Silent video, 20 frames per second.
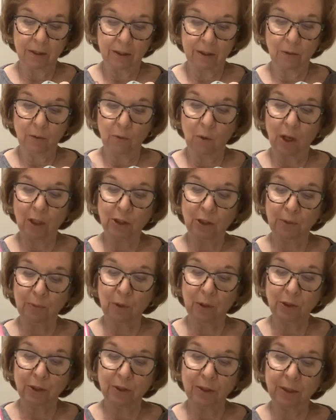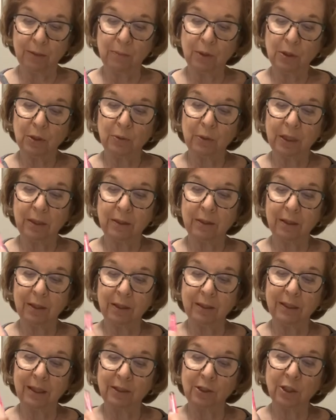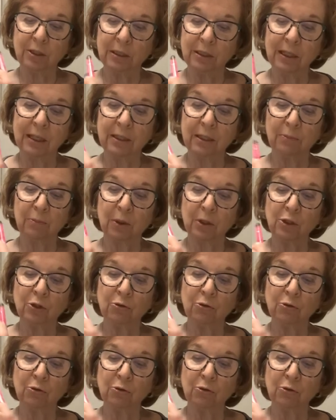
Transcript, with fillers: wash your brushes in between and then just let your brush